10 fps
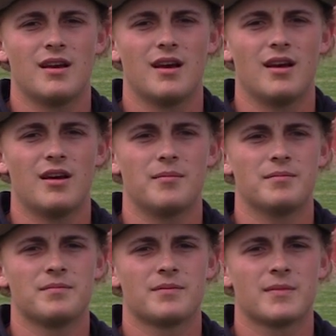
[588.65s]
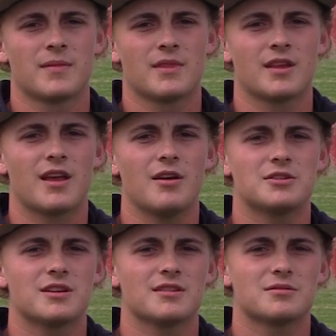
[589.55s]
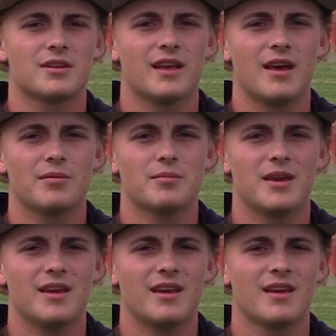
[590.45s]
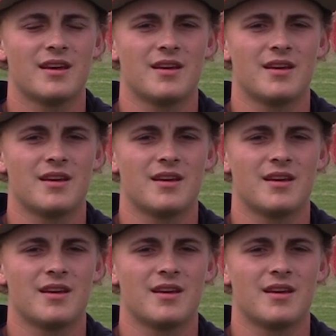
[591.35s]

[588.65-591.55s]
Um, the coaching has really helped me.